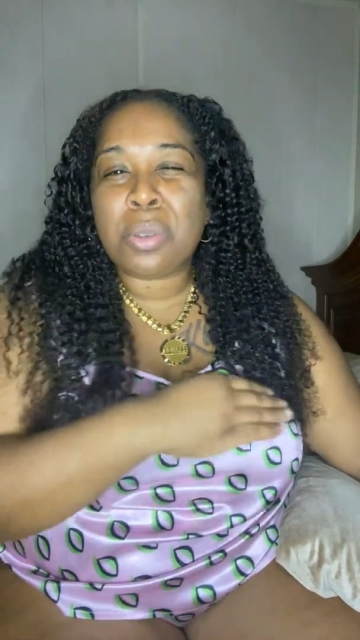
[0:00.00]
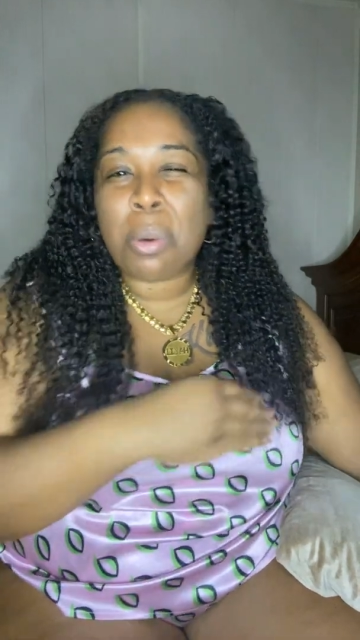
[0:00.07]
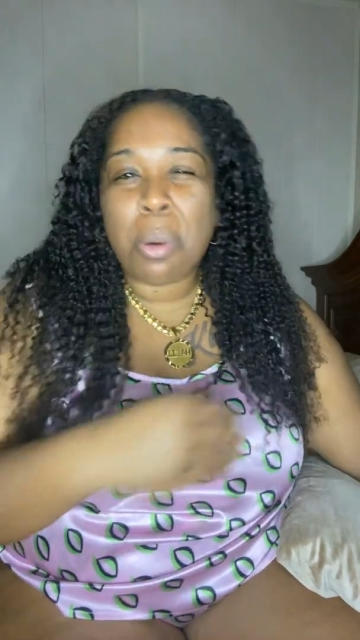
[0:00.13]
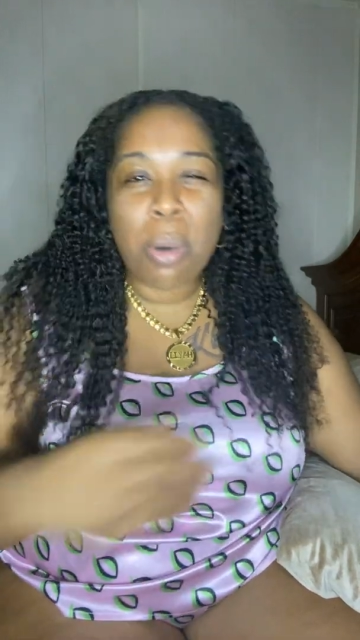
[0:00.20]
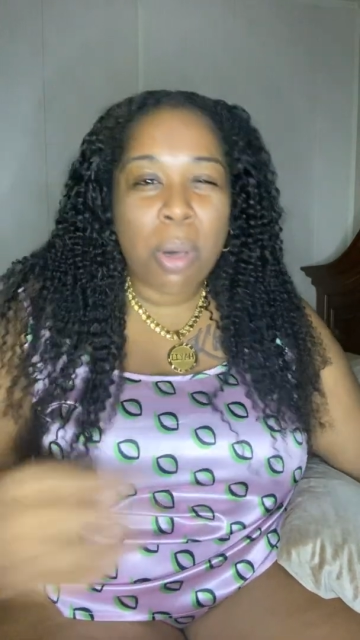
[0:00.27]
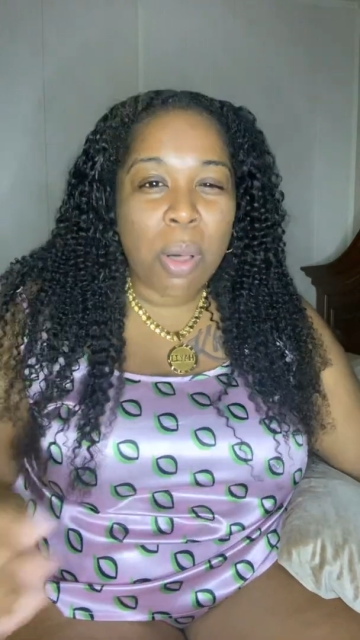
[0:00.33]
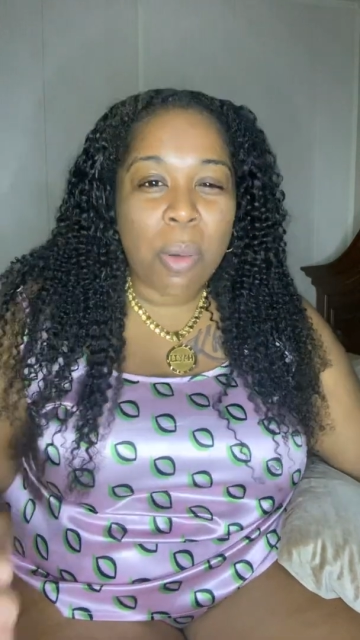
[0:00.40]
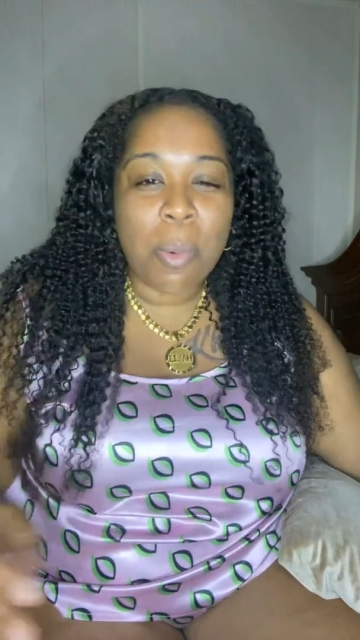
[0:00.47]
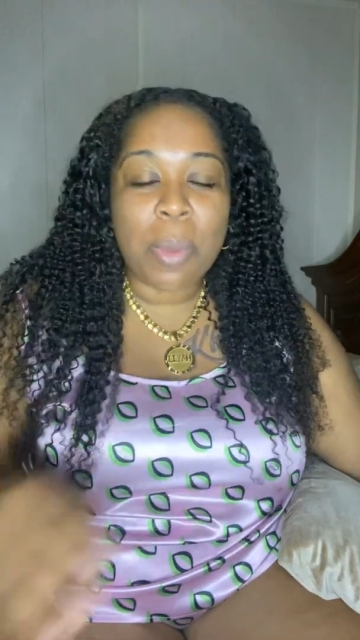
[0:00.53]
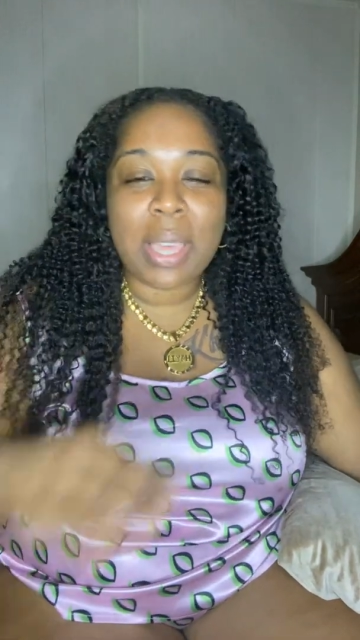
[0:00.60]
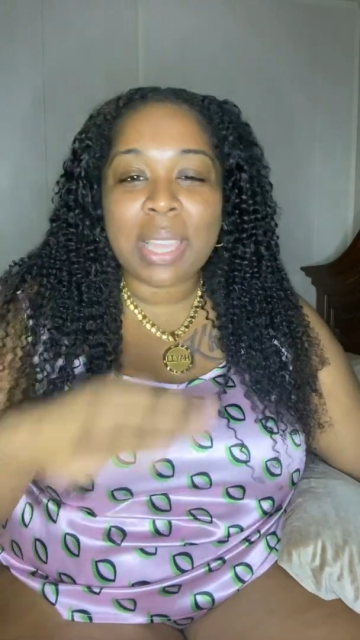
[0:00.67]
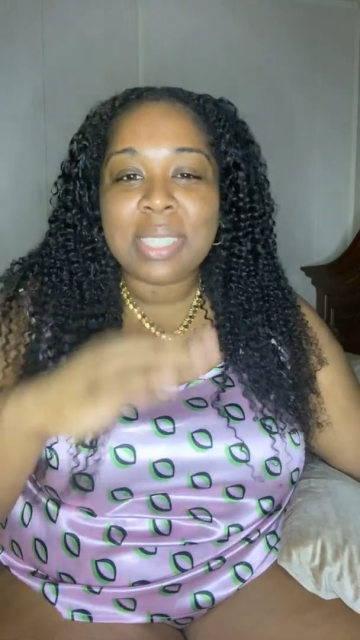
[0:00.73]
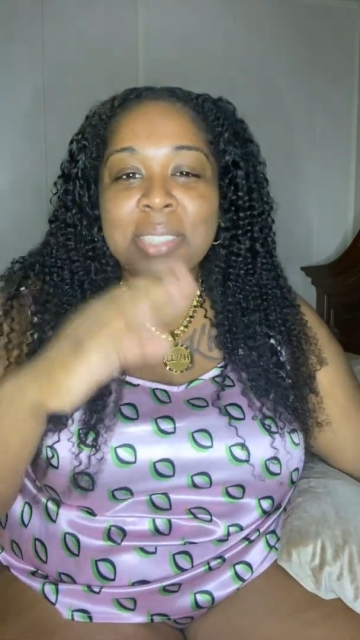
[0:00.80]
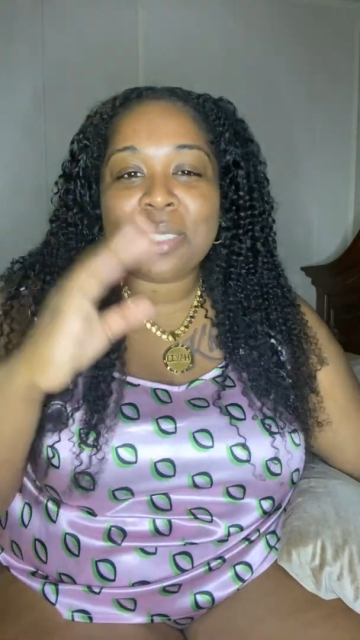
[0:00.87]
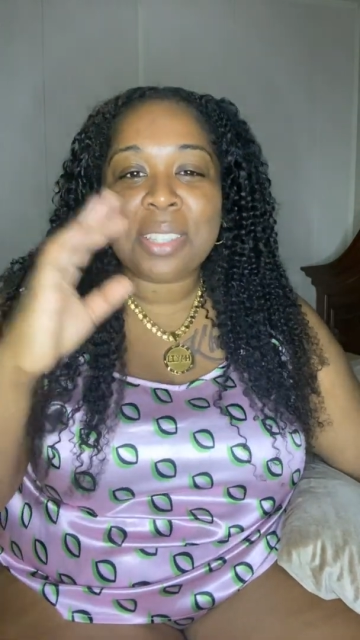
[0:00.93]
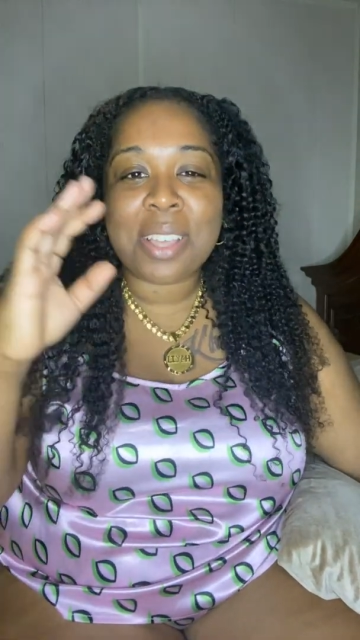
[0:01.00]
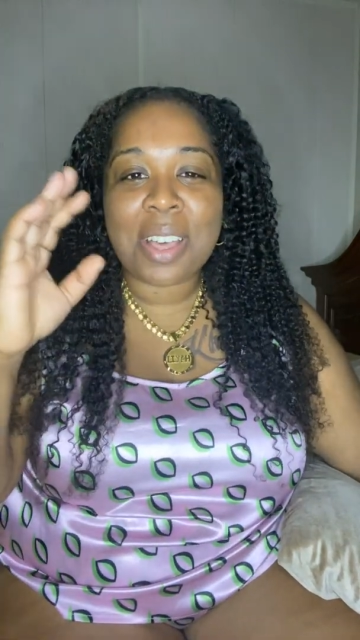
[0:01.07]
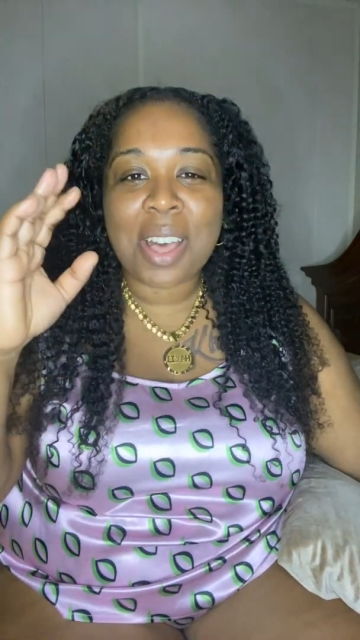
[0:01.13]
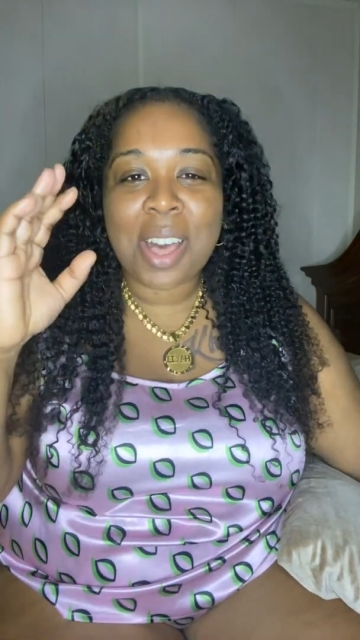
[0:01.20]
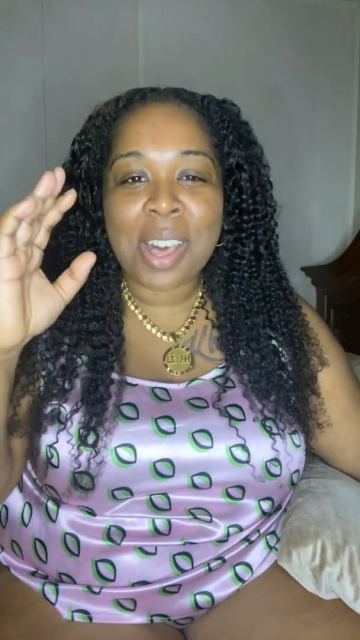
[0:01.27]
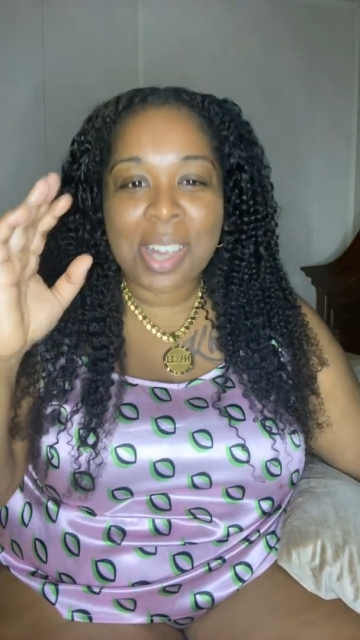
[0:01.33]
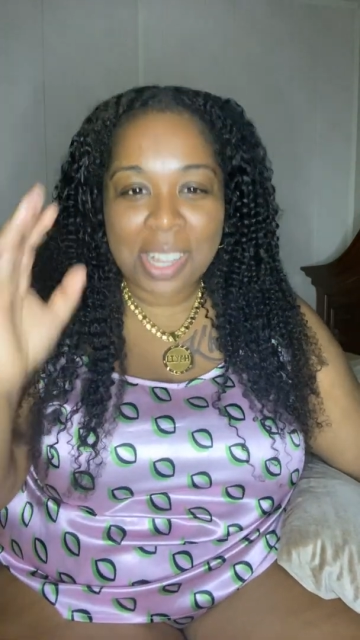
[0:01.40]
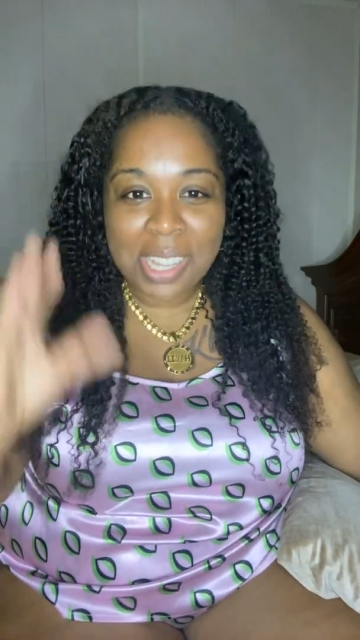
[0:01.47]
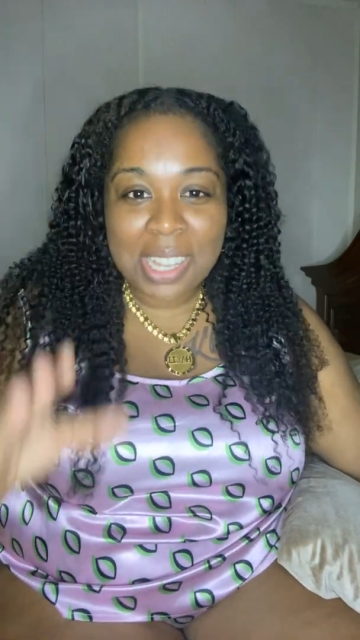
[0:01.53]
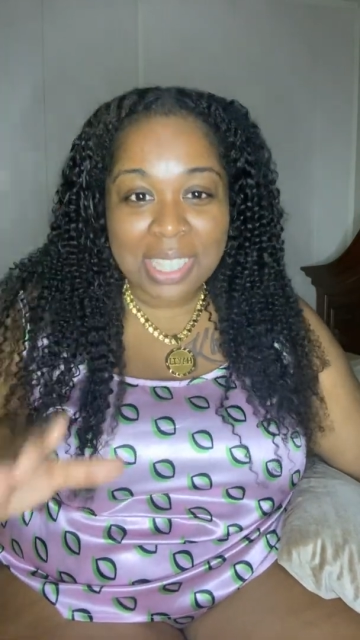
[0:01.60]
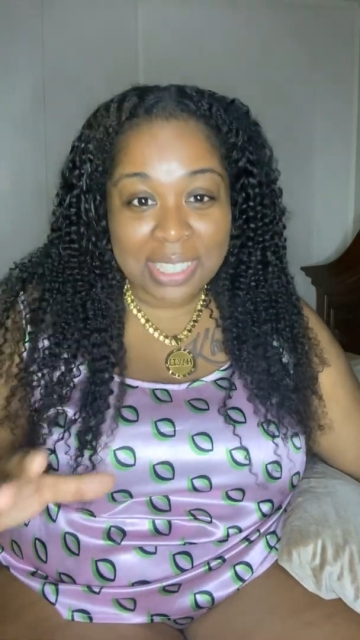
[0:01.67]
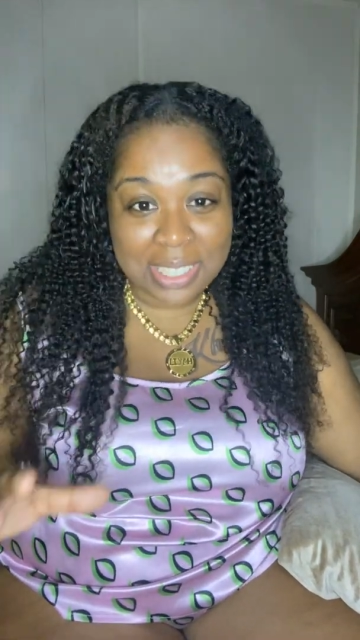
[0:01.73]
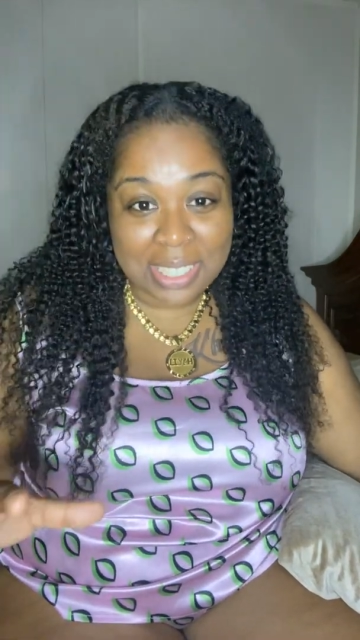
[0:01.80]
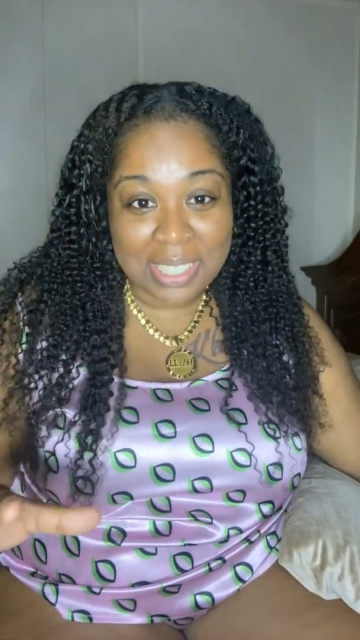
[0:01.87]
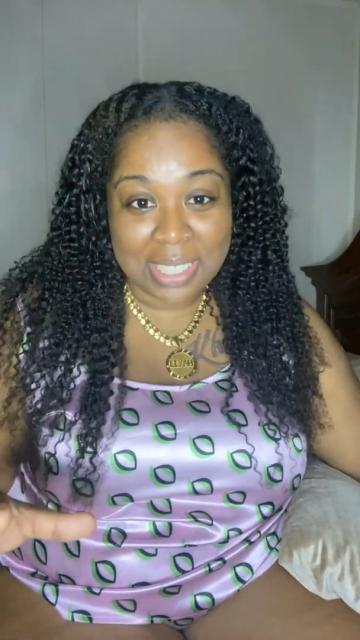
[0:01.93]
always
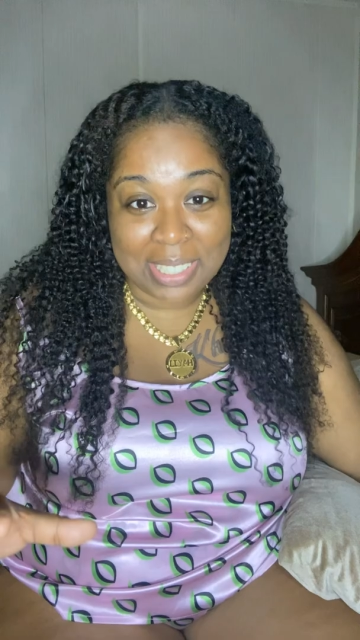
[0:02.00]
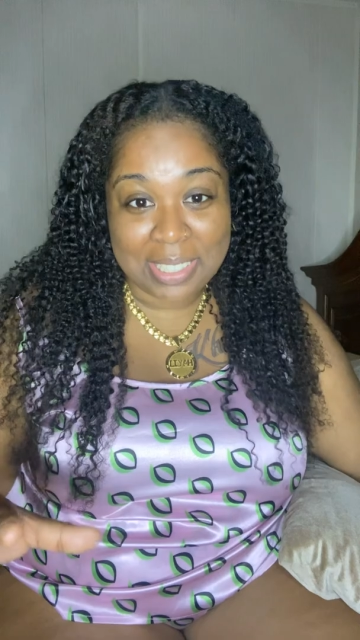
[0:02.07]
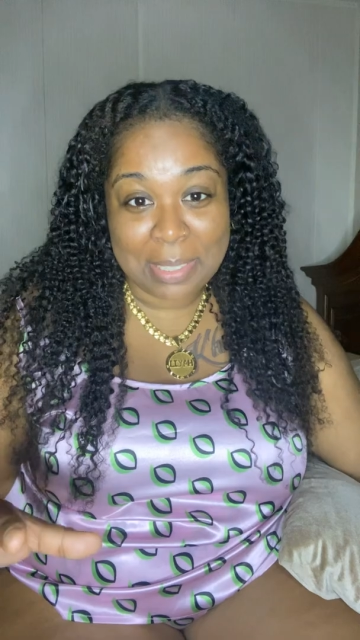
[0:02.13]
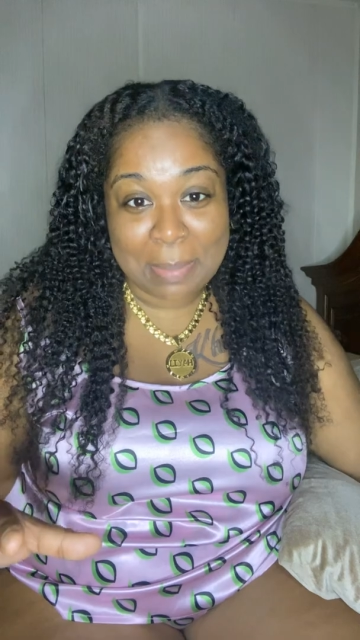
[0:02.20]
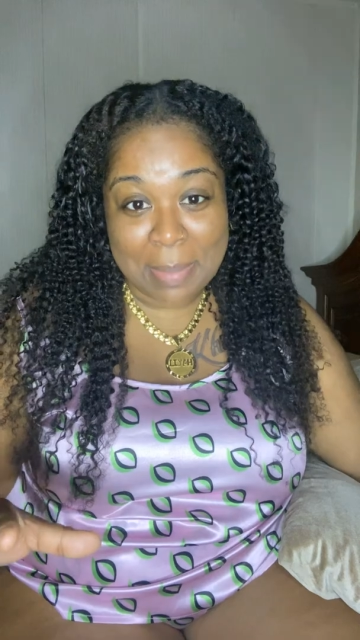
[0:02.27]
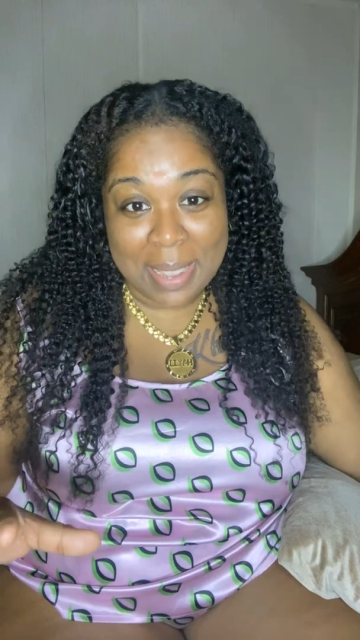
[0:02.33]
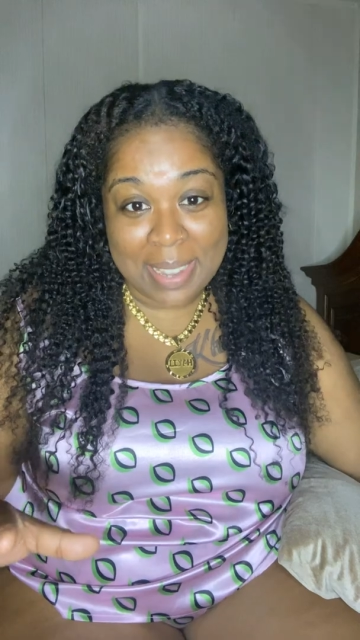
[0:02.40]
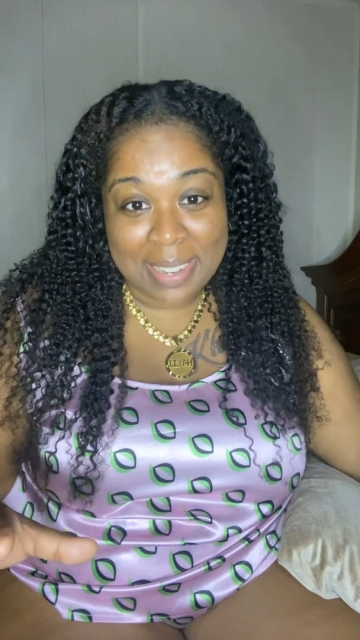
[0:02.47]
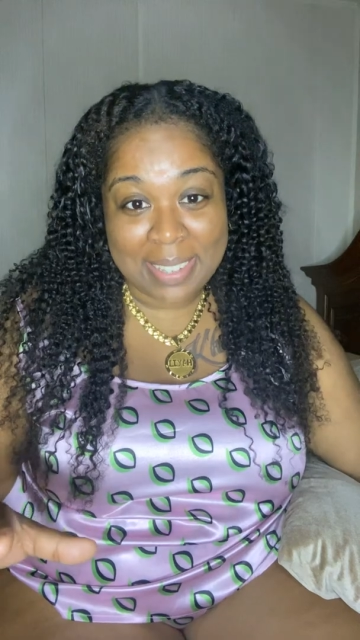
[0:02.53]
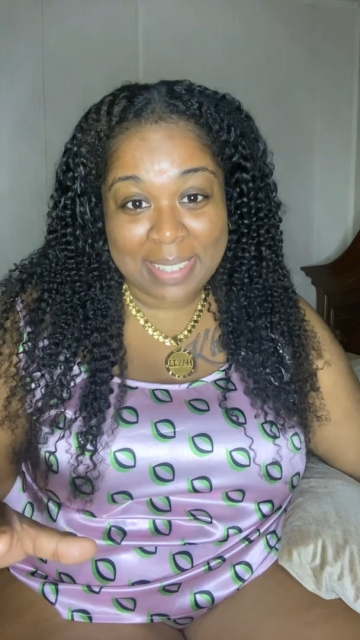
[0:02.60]
hustling somebody.